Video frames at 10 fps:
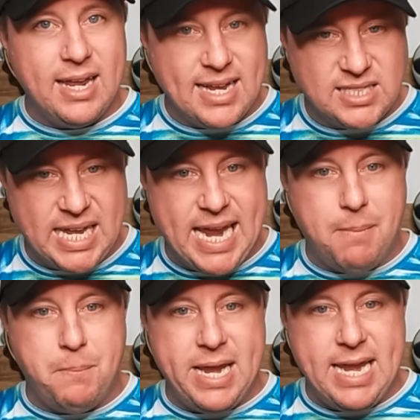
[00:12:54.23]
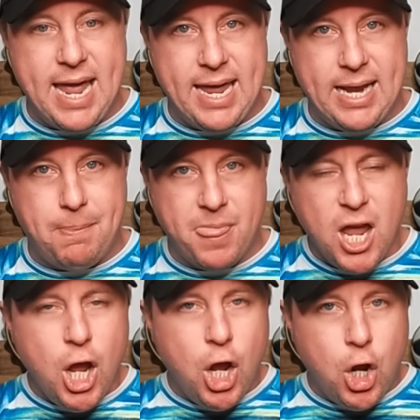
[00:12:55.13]
is the NBA.
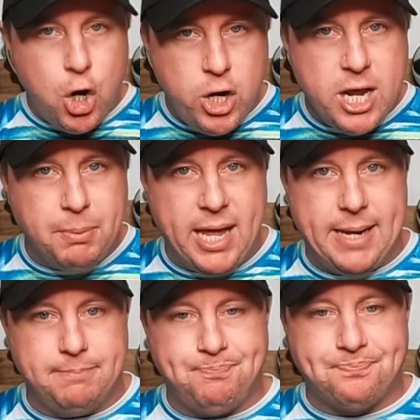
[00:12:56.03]
Who do you blame?